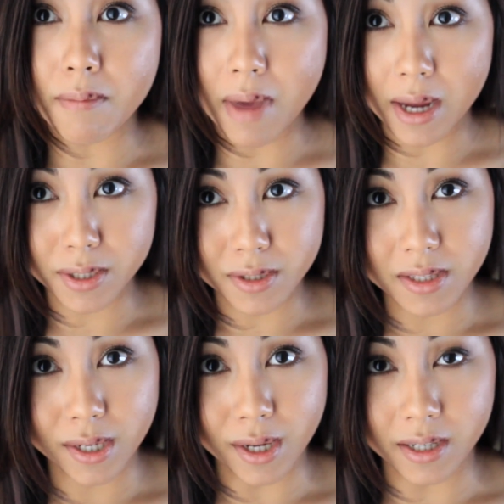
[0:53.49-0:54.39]
I'm
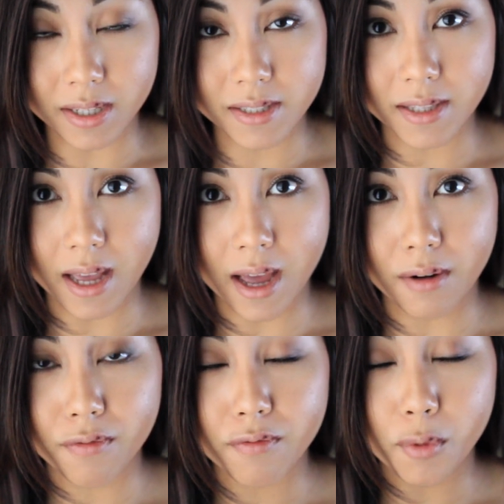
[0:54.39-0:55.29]
actually the youngest
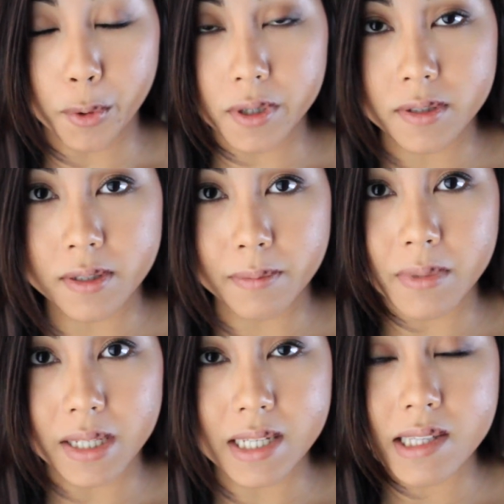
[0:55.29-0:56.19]
out of 4
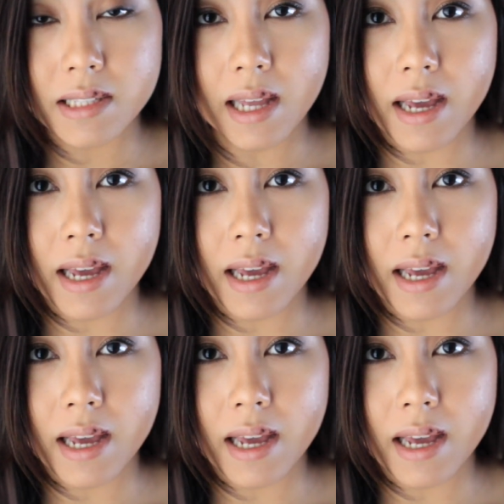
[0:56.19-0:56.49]
siblings.